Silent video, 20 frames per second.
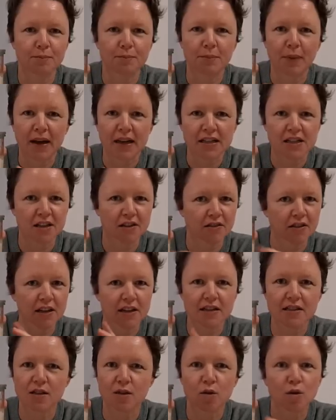bacteria
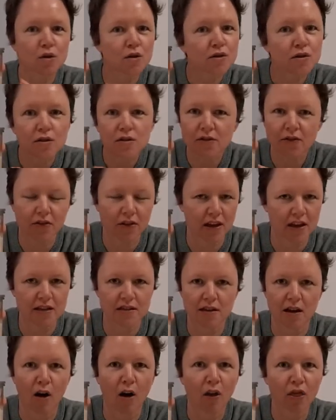and all sorts of
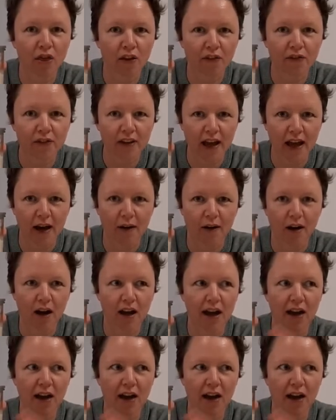things on the flour.